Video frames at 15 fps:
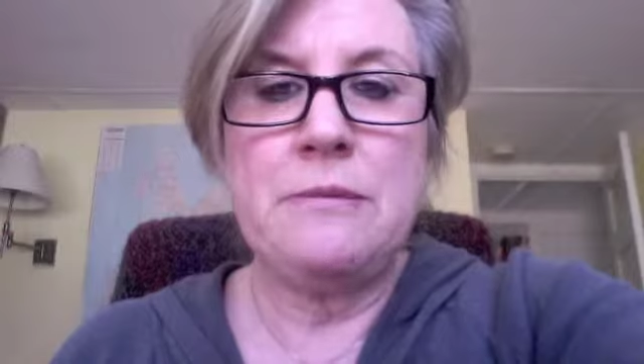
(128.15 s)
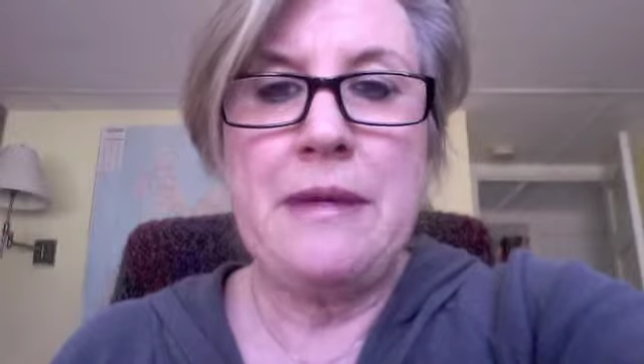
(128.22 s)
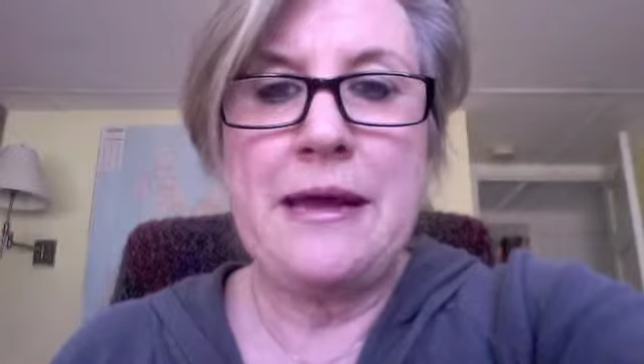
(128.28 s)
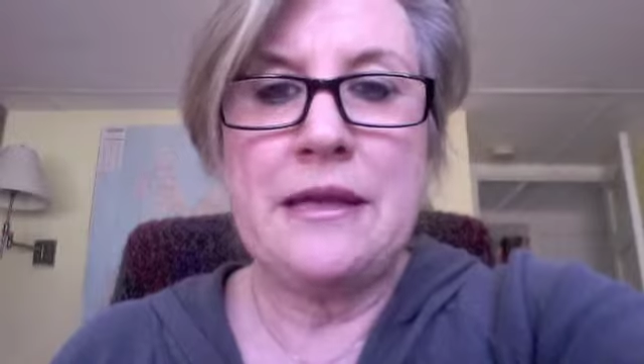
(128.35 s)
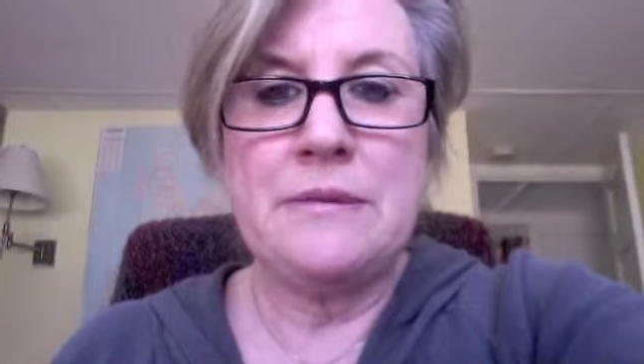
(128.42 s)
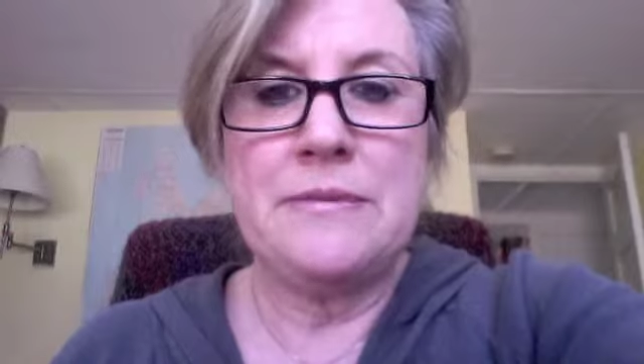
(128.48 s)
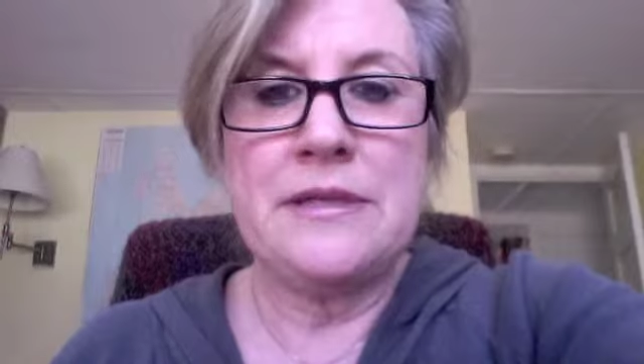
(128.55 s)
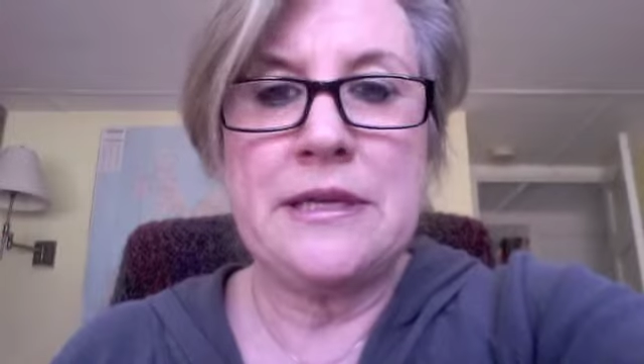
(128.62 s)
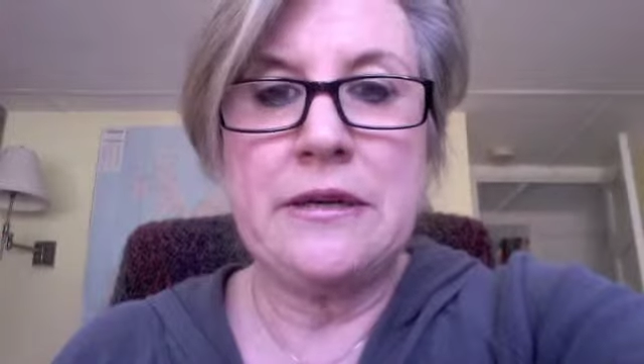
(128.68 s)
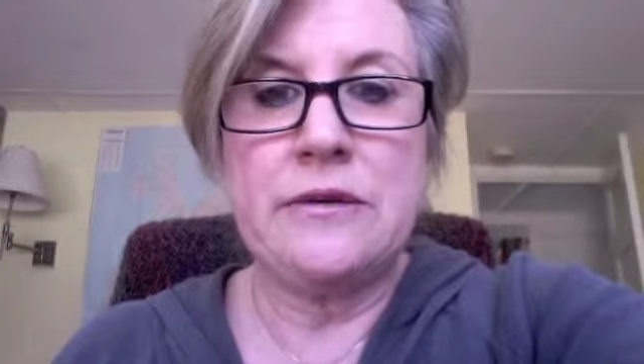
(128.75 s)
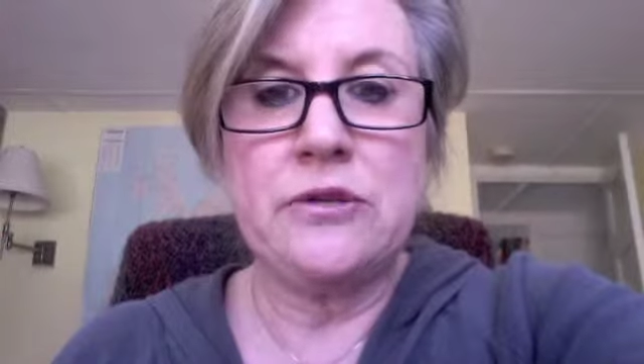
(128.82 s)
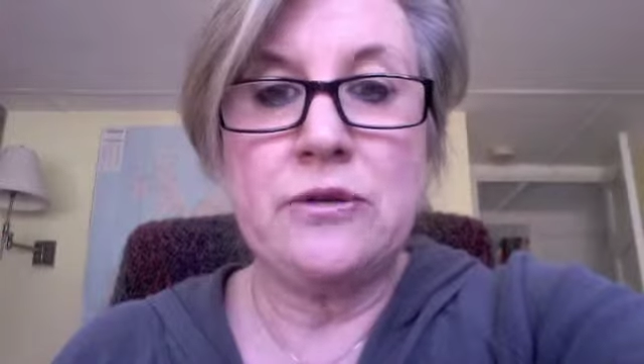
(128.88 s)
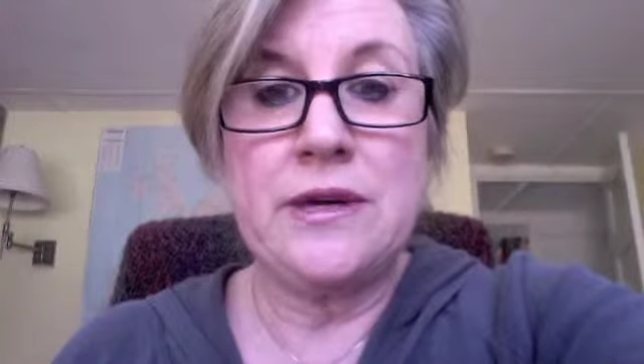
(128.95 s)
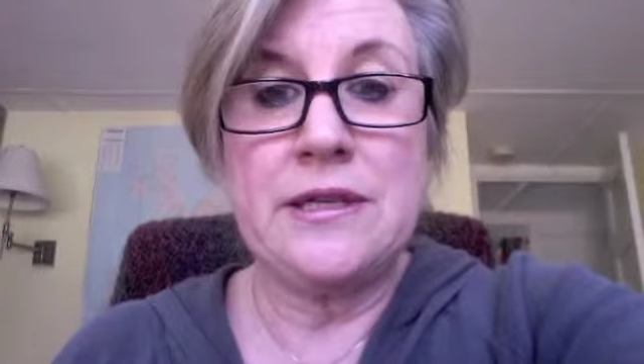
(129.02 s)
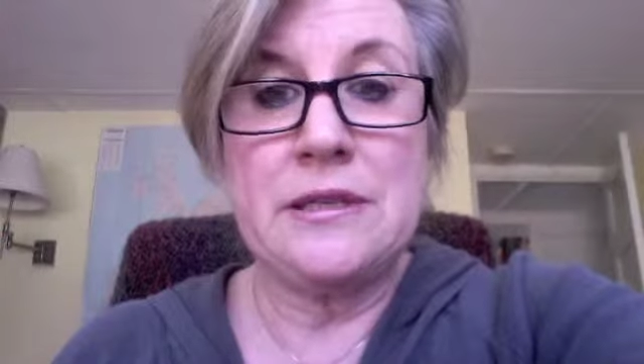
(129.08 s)
make themselves
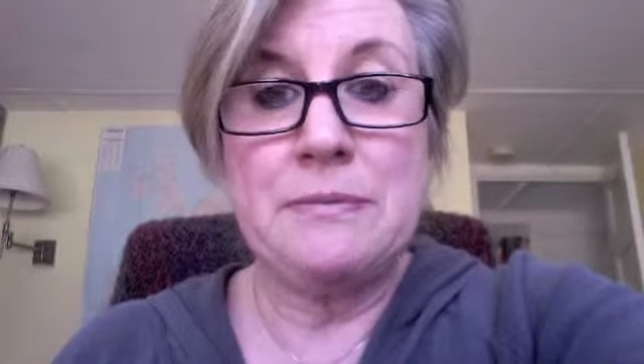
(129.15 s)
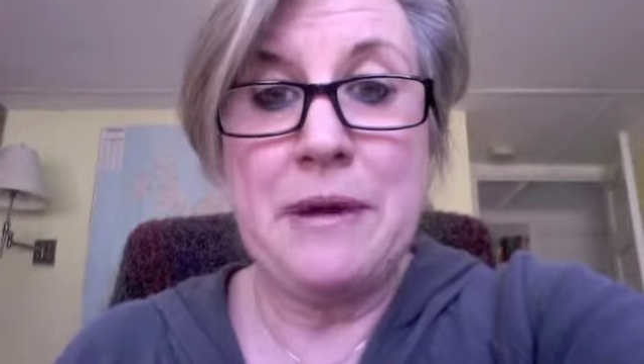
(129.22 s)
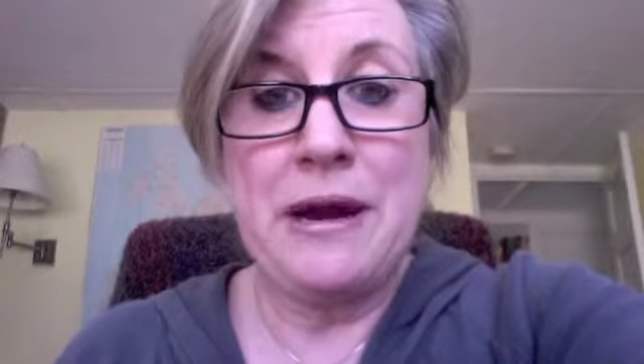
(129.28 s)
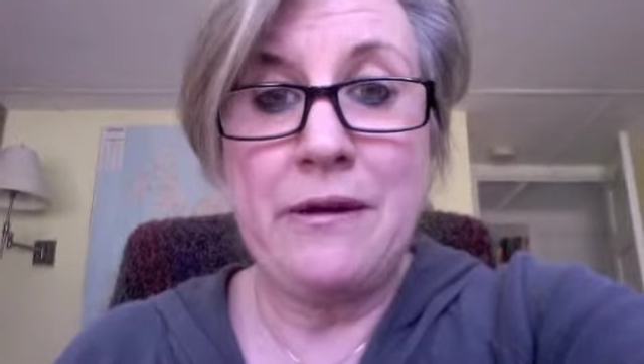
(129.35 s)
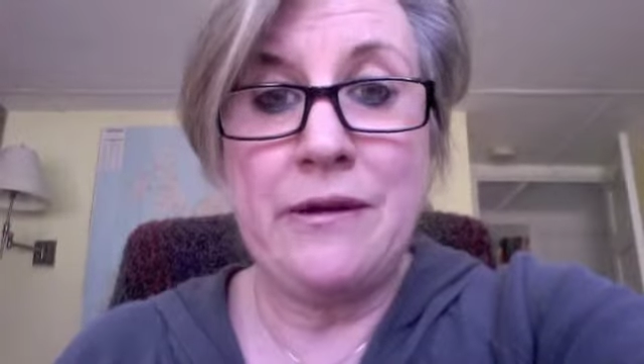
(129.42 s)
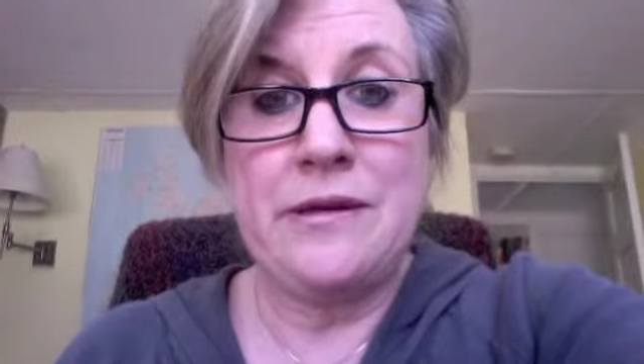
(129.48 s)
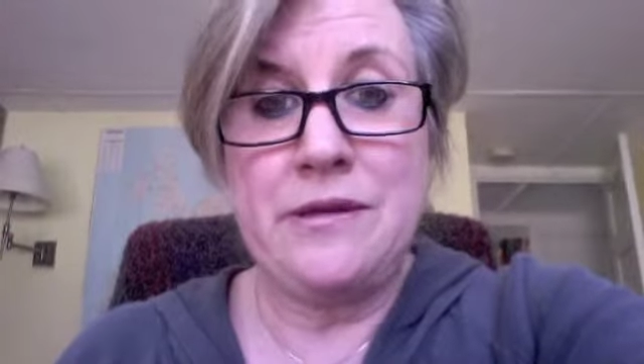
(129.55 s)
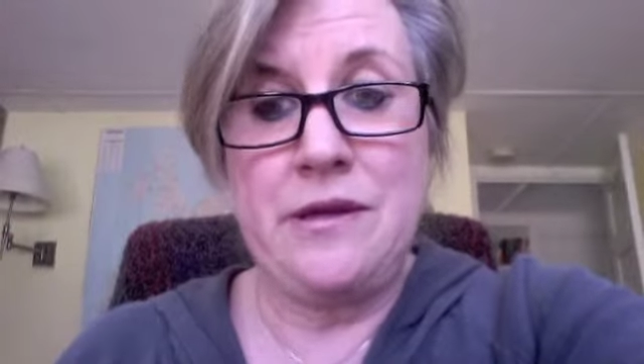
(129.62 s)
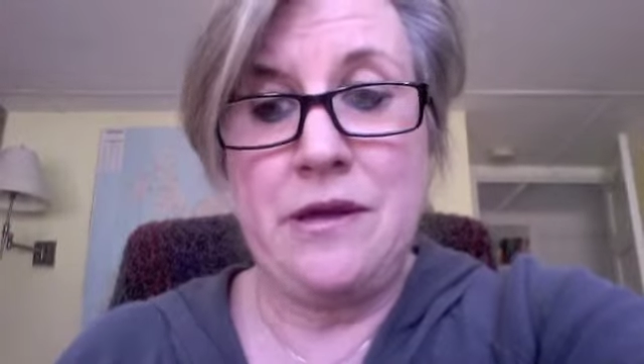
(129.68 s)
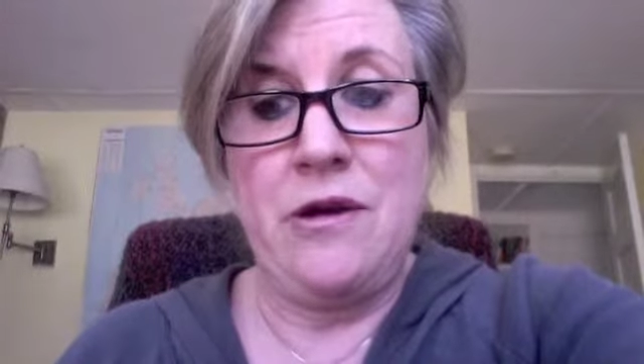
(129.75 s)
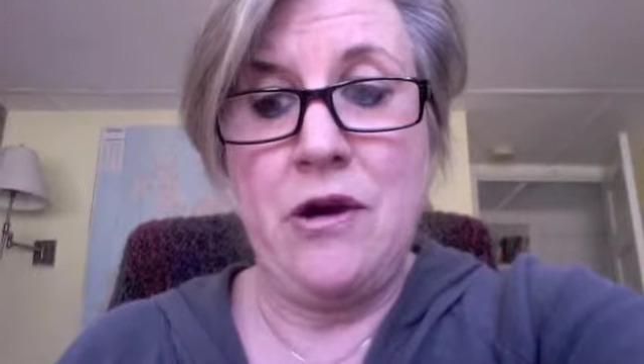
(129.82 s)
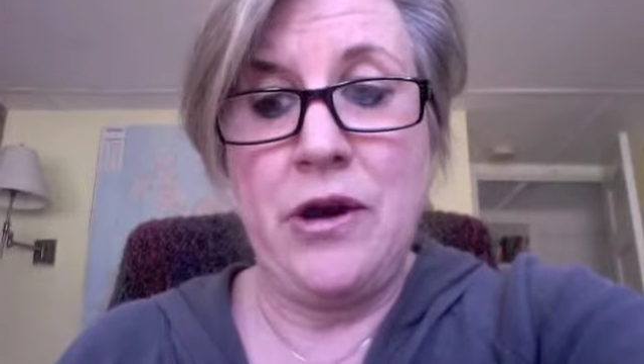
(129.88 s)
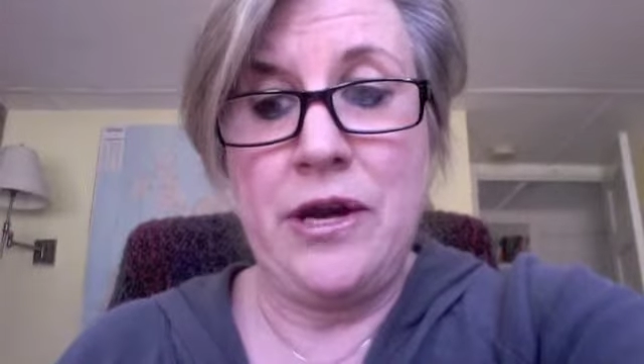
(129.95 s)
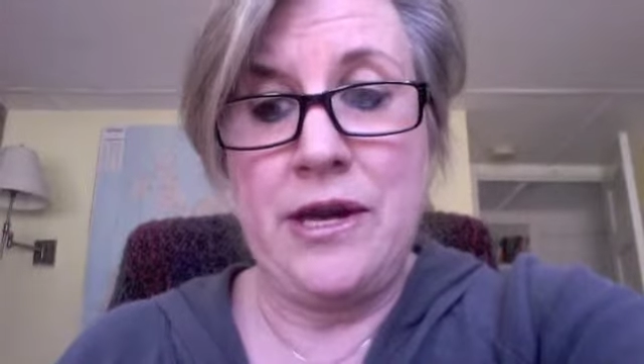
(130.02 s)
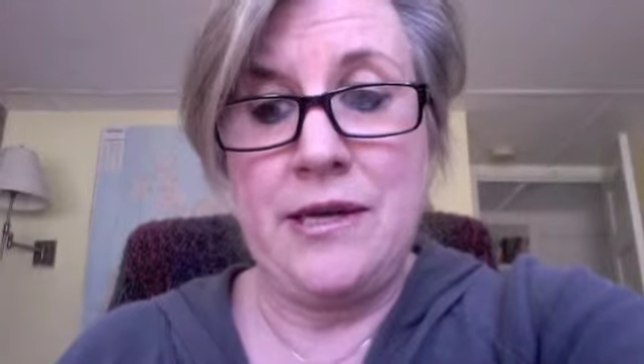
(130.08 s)
transparent to the
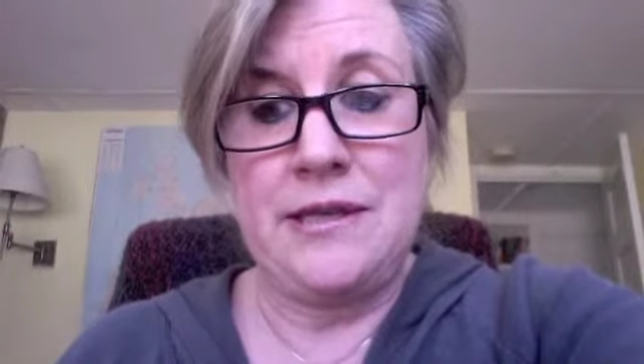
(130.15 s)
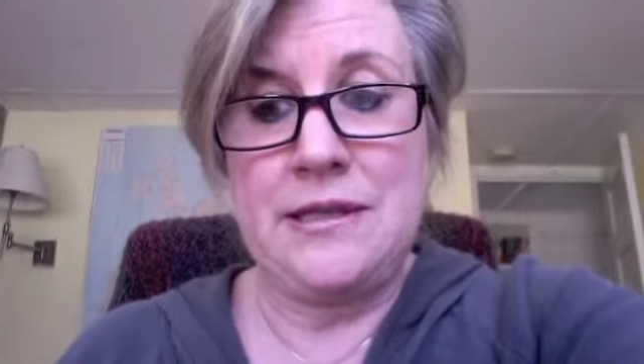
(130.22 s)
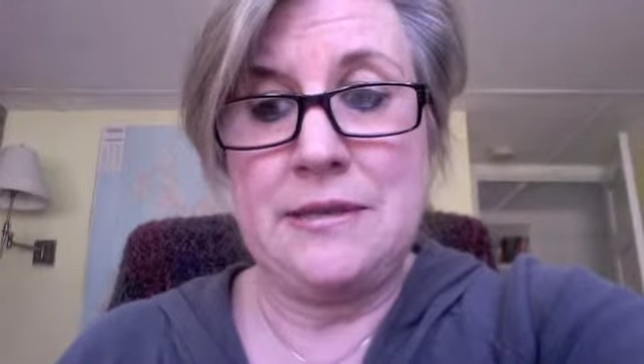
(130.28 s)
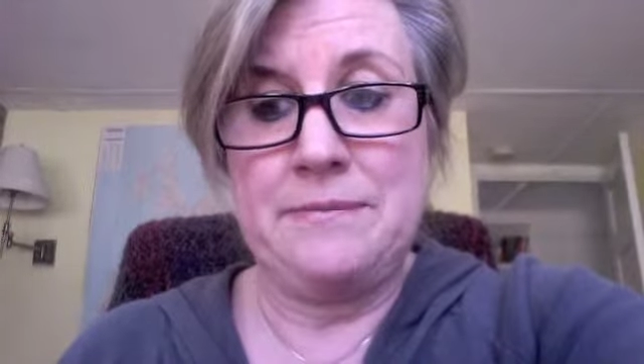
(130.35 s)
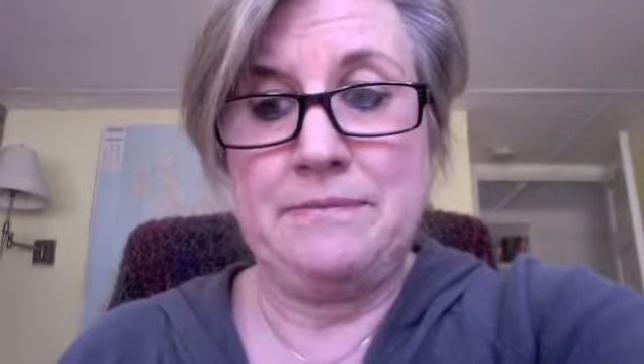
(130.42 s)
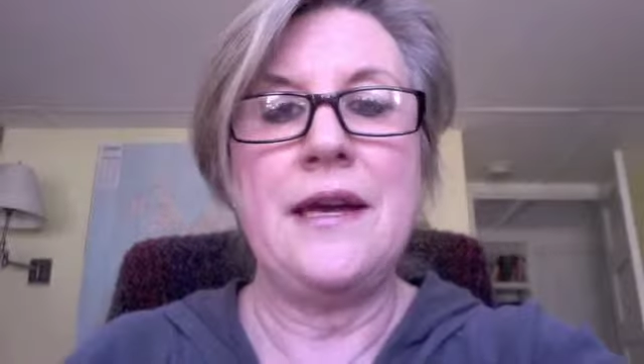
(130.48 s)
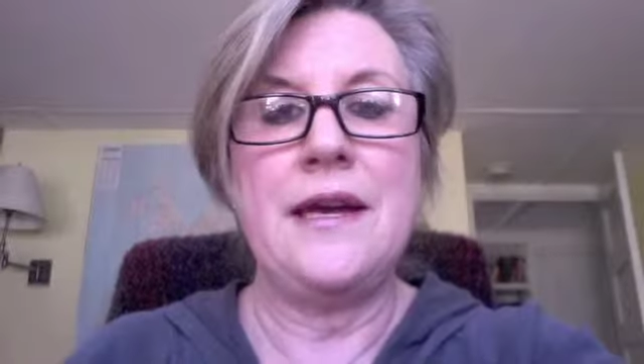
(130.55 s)
audience.